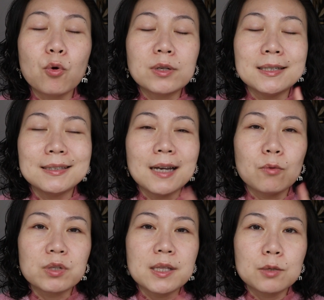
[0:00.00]
point it
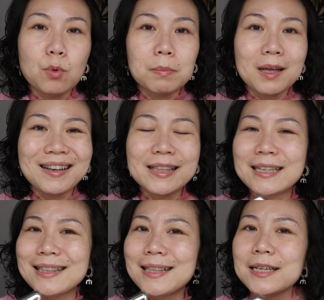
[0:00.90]
down with this one, but I
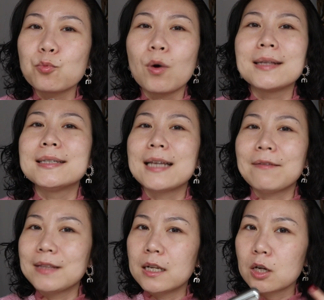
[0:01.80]
think this one
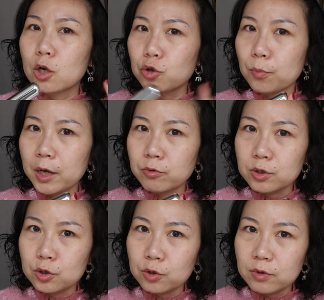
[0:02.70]
definitely
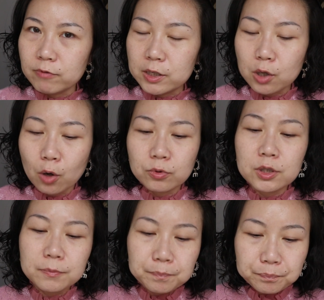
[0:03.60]
contributed to the
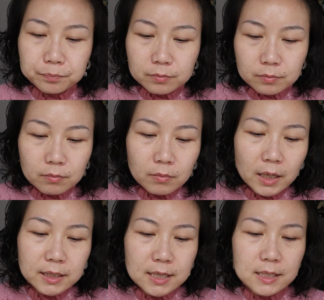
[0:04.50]
result.
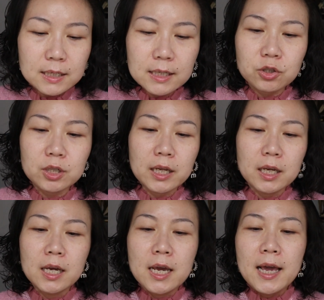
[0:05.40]
It is
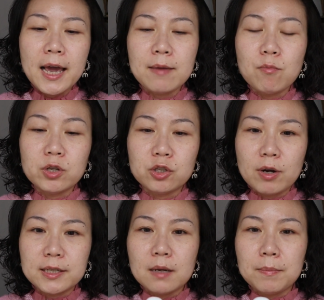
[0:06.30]
literally a
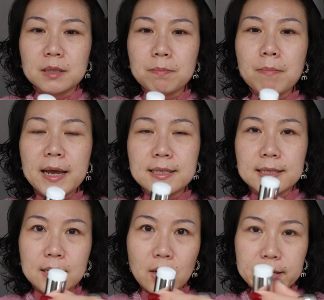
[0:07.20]
moisturizer but made
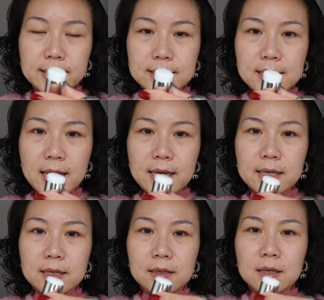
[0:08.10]
it like a
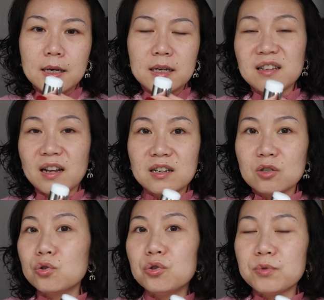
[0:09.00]
stick. It's like a
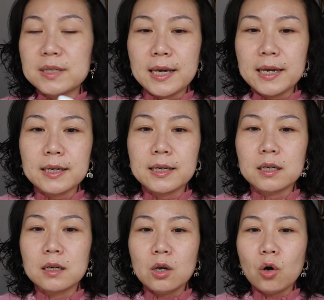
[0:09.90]
glue
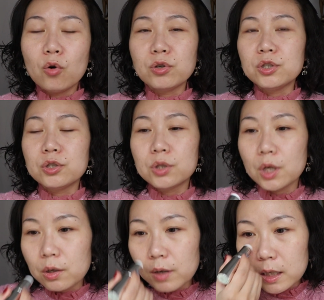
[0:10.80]
stick. All you need to
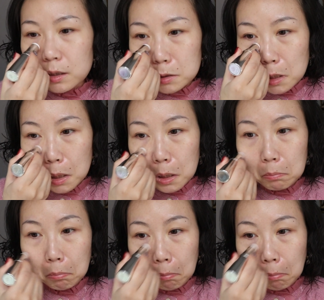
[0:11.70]
do is I